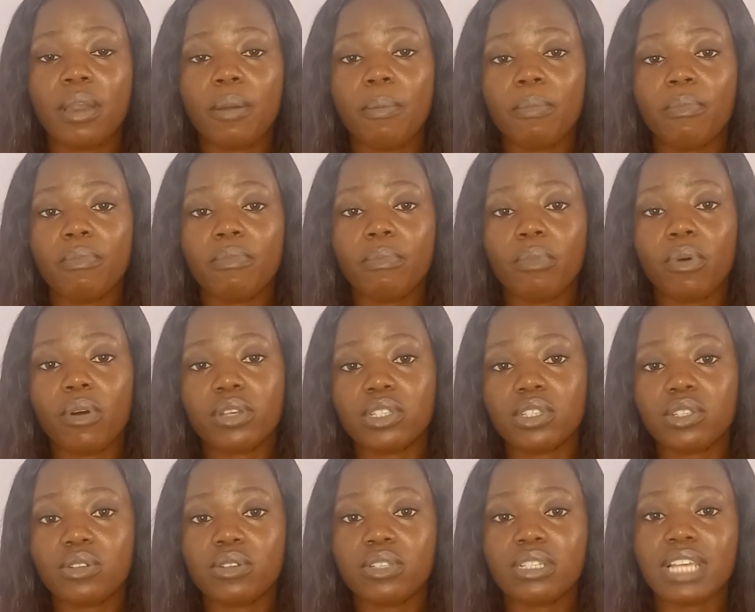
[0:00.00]

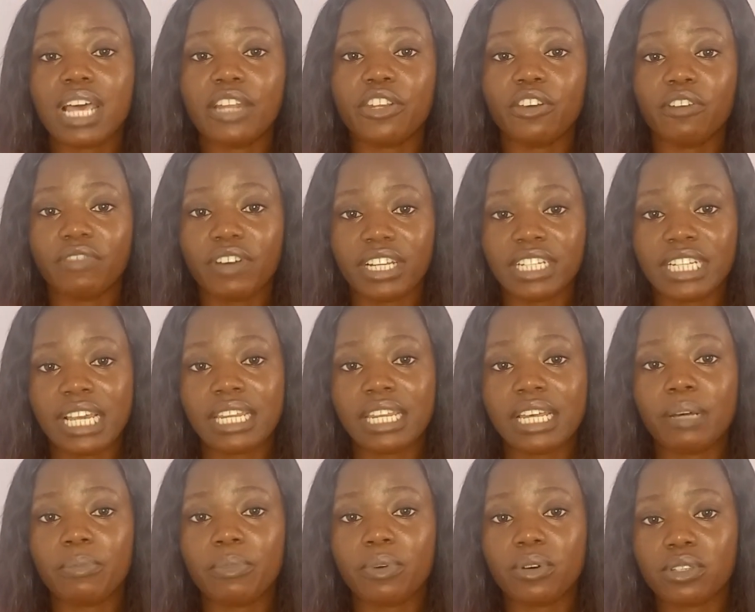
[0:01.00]
muscles and your vaginal
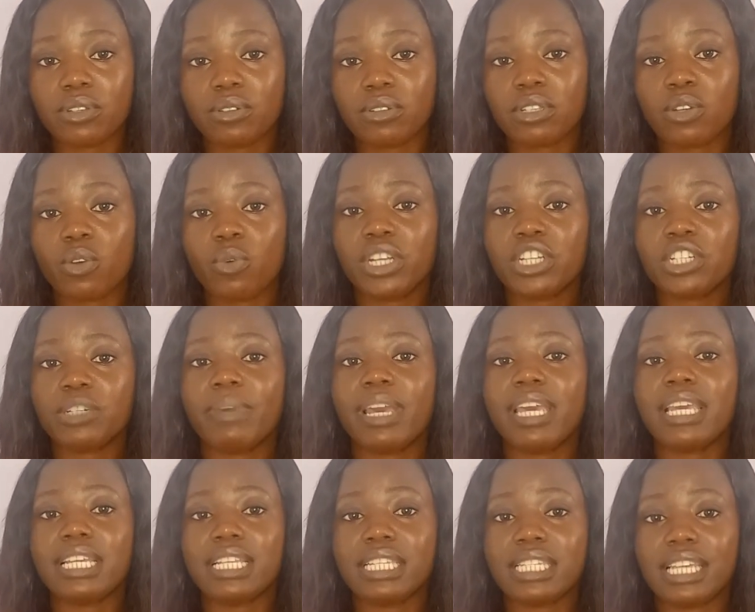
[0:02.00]
muscles, which may
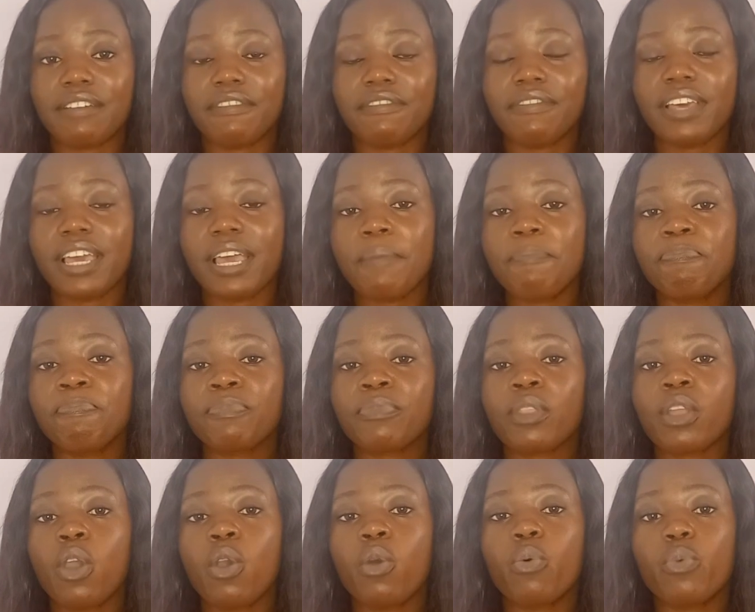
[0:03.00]
interfere
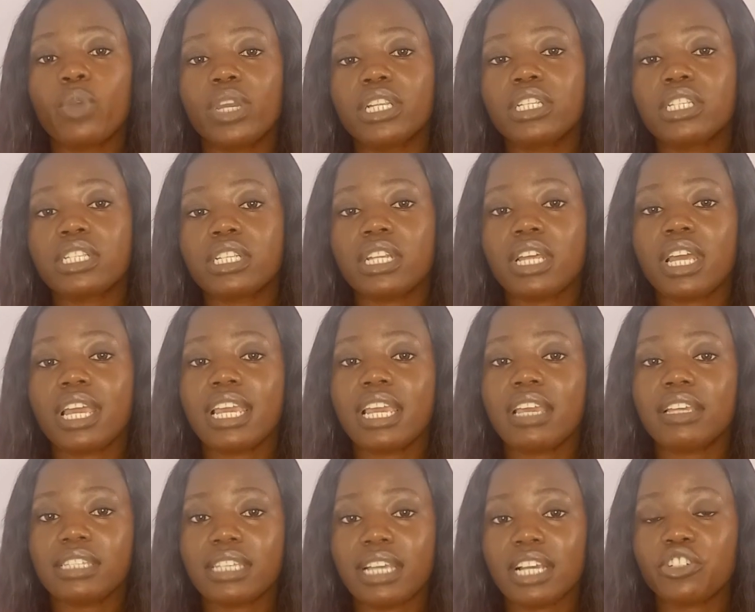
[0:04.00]
with
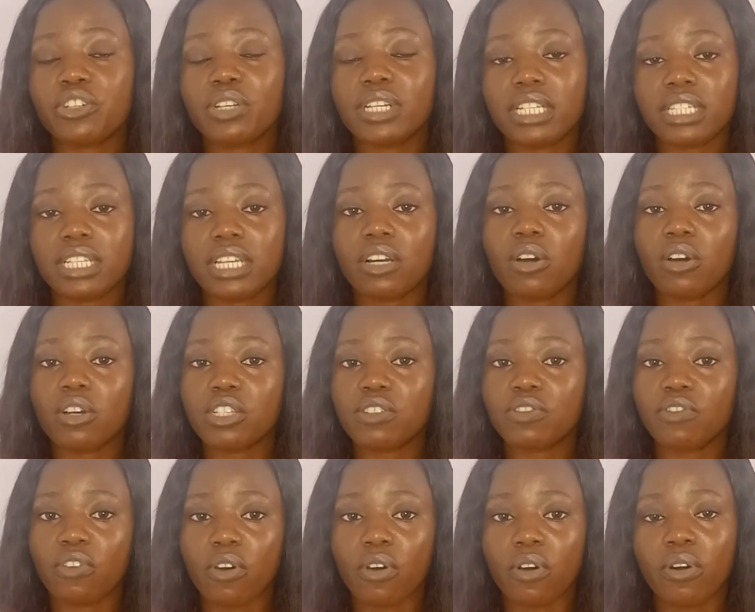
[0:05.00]
sexual intercourse
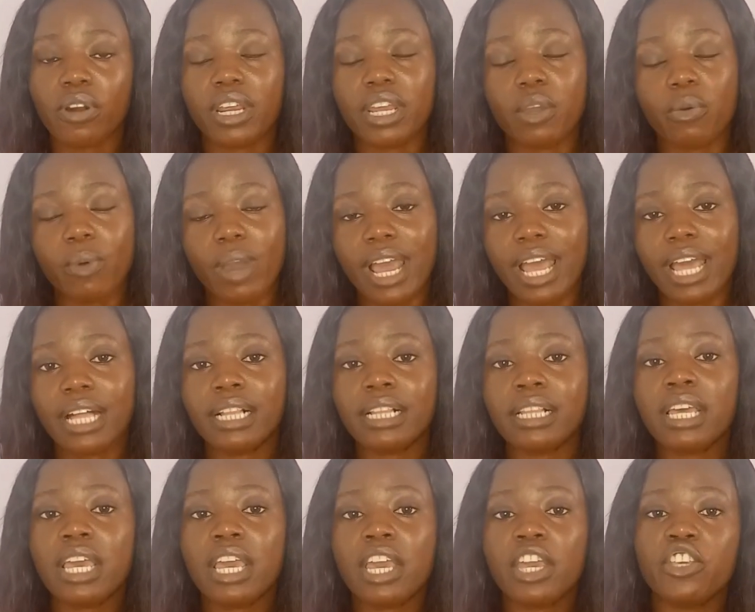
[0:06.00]
for a while.
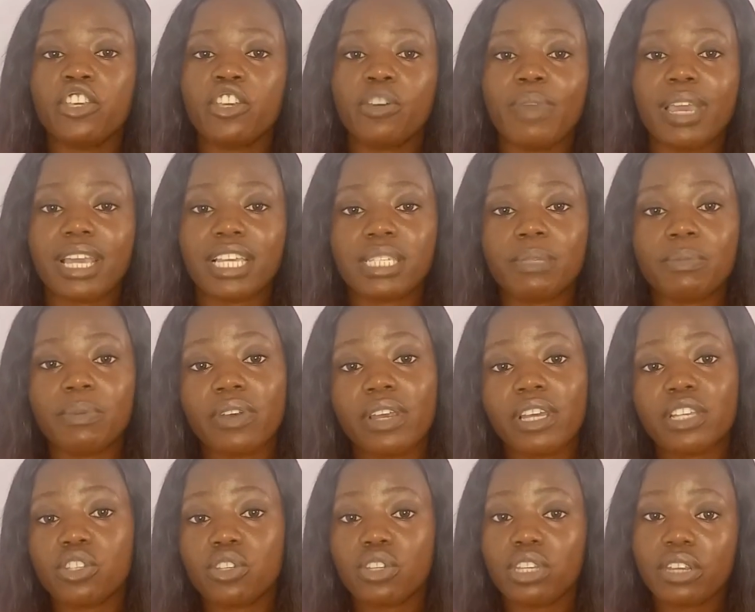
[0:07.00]
You may
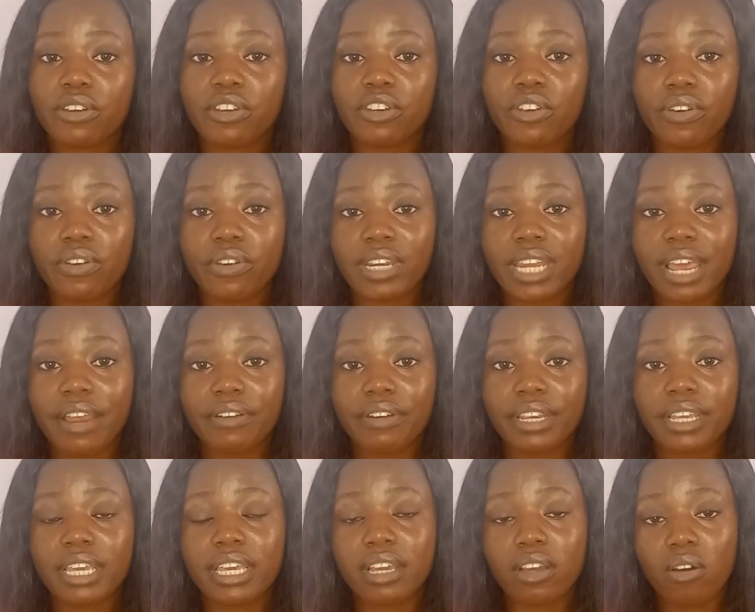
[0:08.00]
experience
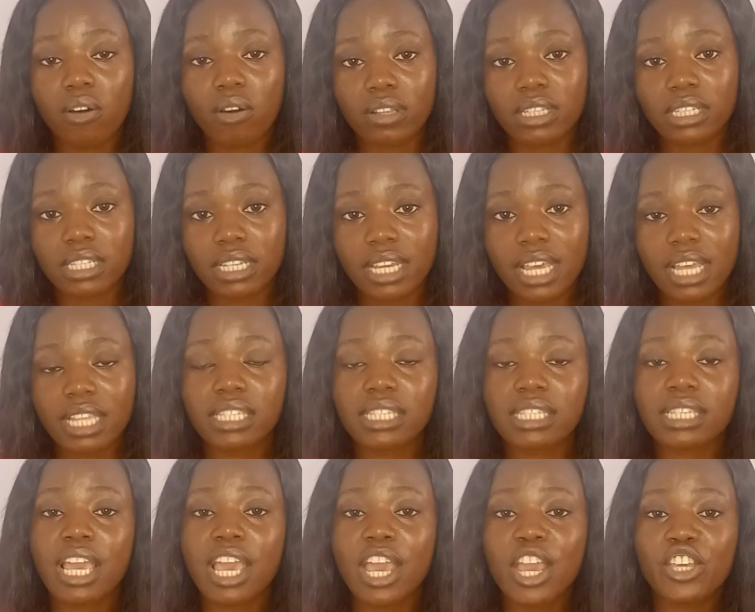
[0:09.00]
urinary incontinence.
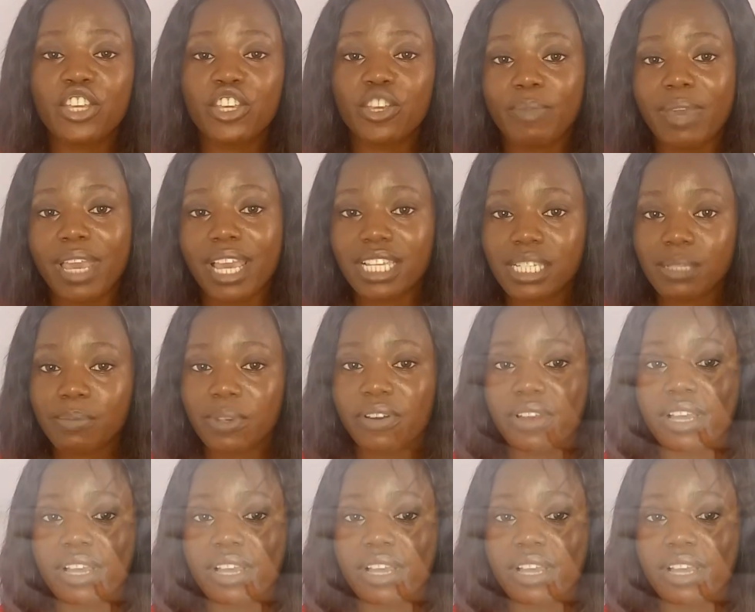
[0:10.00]
You may experience